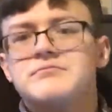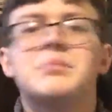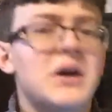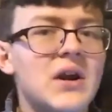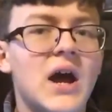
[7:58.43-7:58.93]

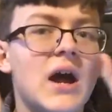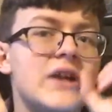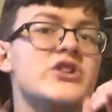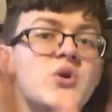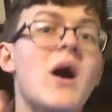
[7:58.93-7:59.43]
But I
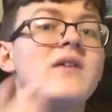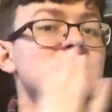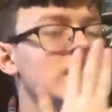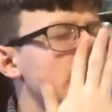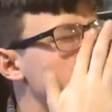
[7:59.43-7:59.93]
do
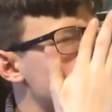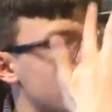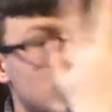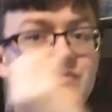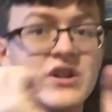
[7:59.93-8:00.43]
have an idea for the